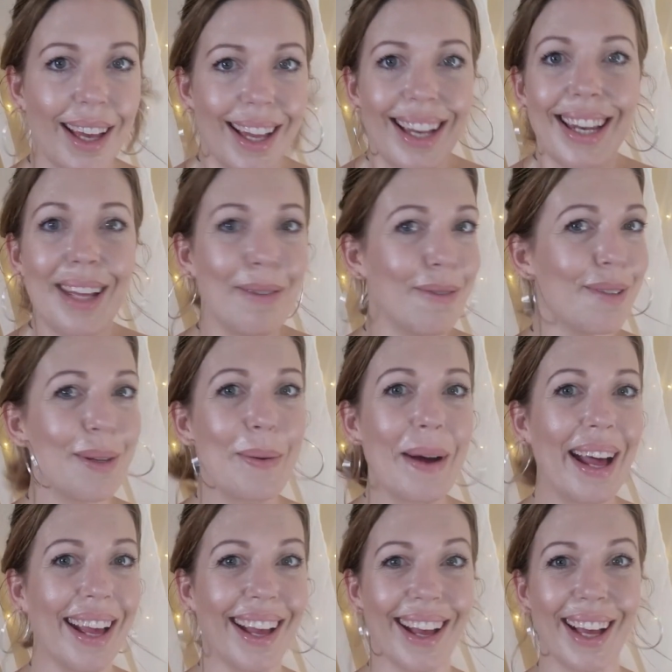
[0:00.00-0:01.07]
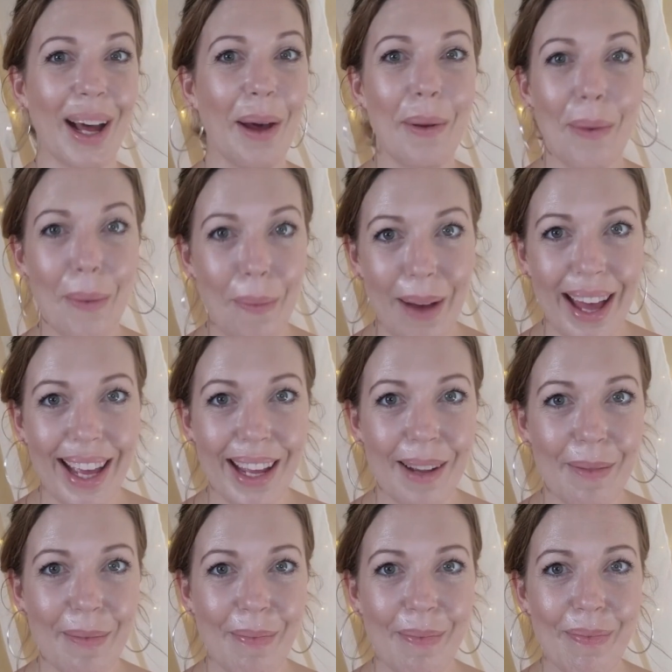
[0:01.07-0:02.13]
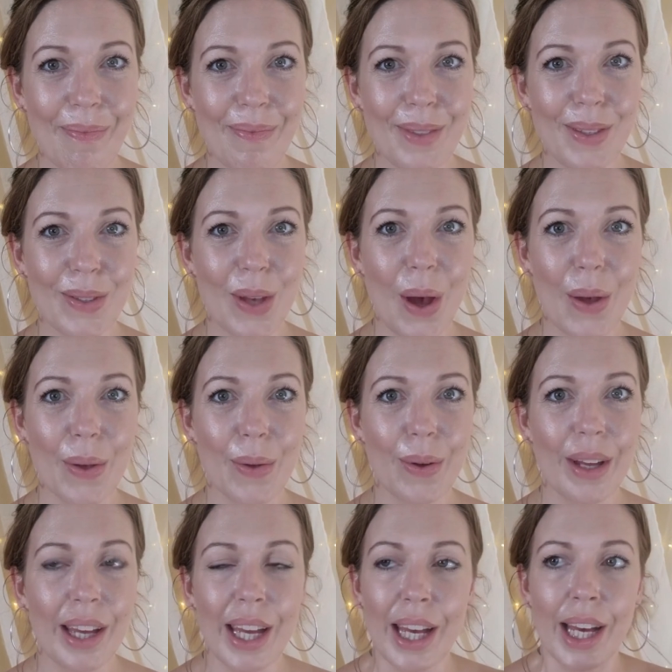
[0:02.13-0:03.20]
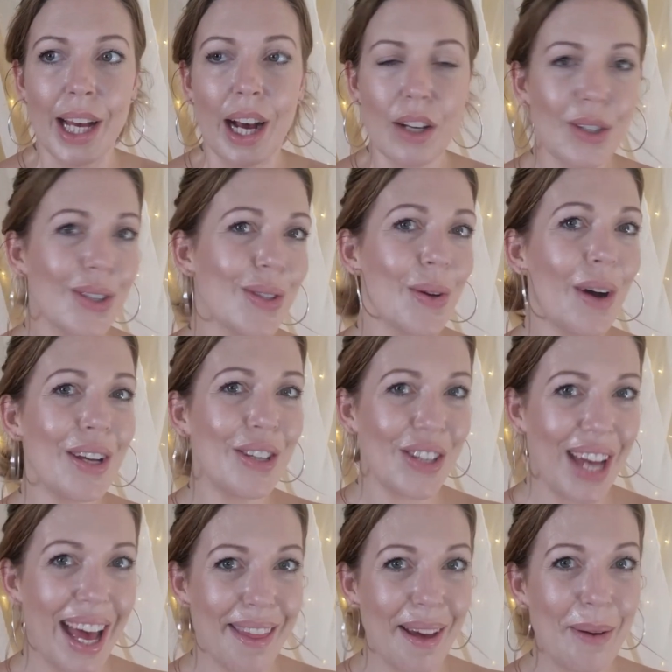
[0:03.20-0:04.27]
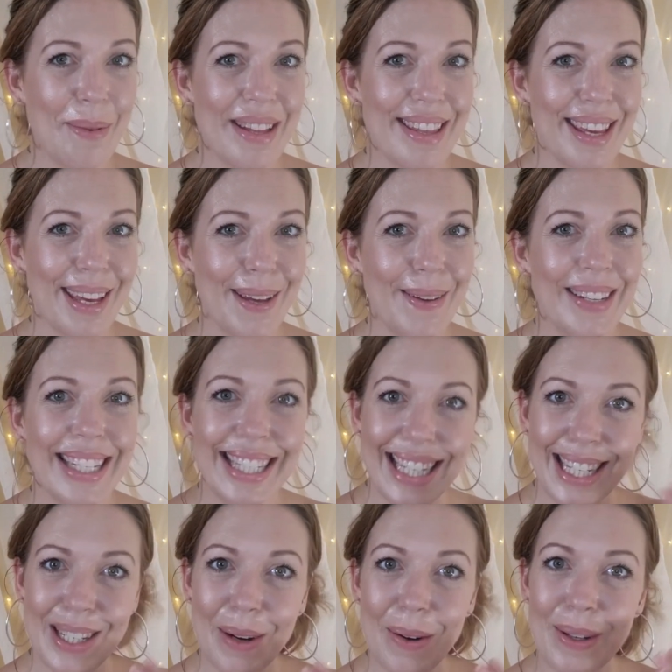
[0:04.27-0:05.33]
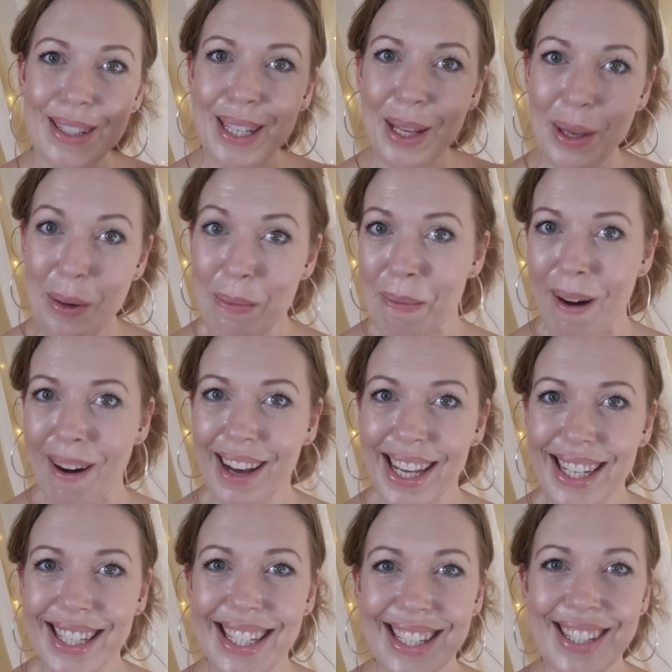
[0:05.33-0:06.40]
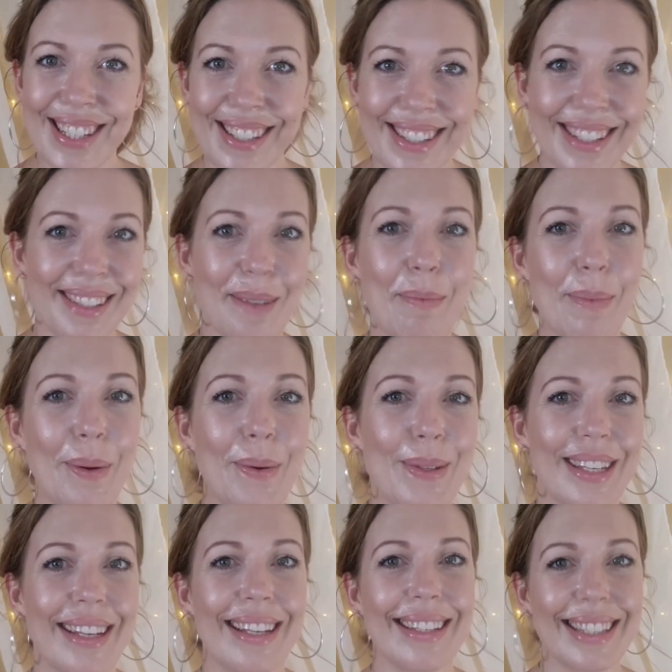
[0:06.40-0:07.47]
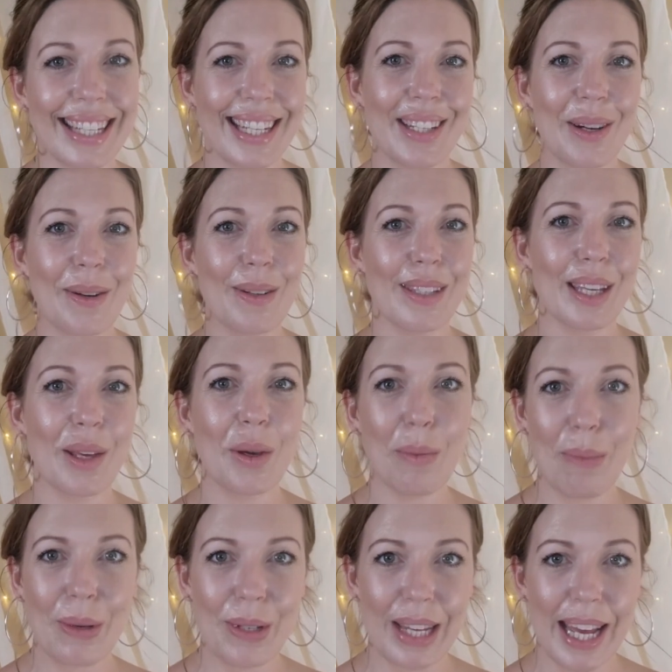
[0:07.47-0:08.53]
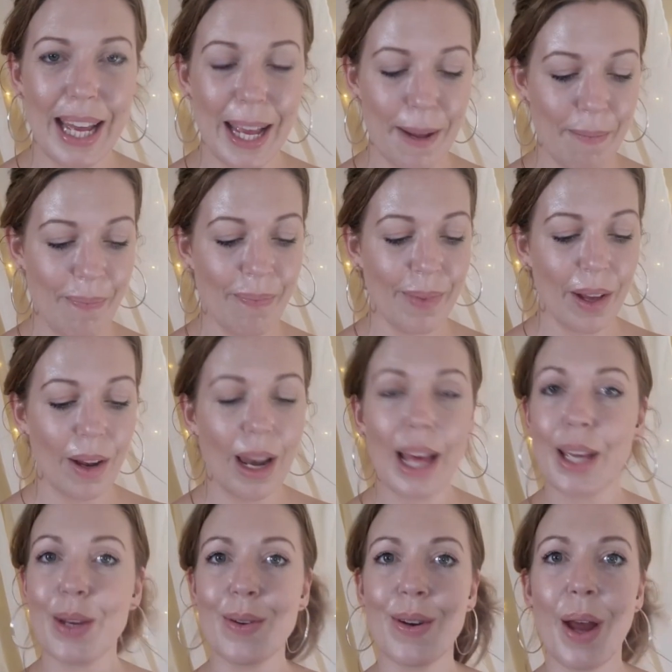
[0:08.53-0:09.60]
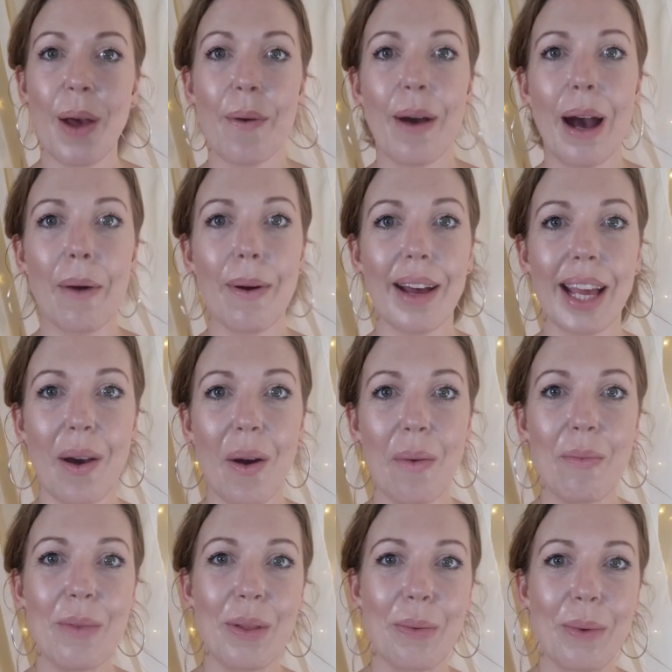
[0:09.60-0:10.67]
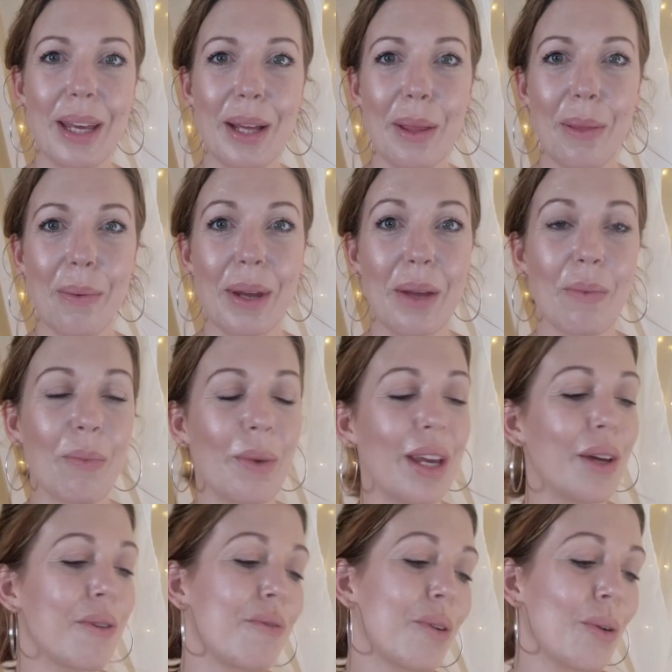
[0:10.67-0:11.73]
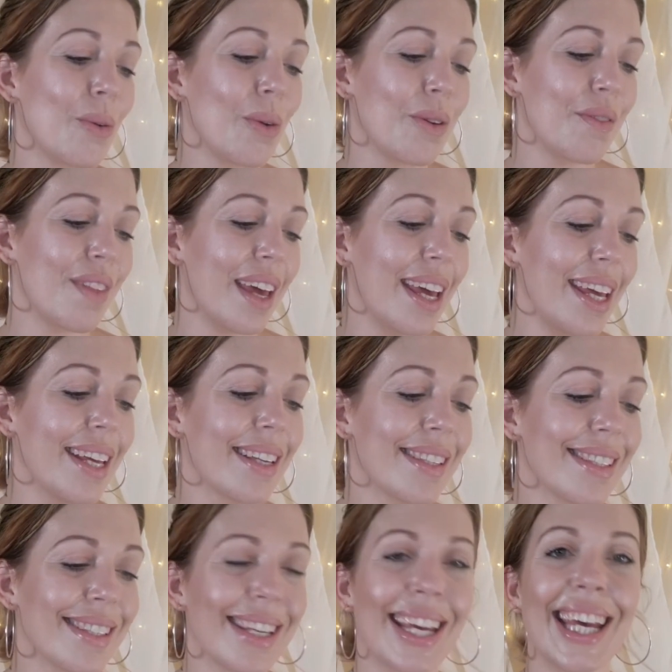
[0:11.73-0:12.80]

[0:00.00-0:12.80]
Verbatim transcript: lift away and go away. So I just thought I'd share that with you. Detoxing your mind is just as important as detoxing your body. I'll let you know how I get on with week three and week four of this.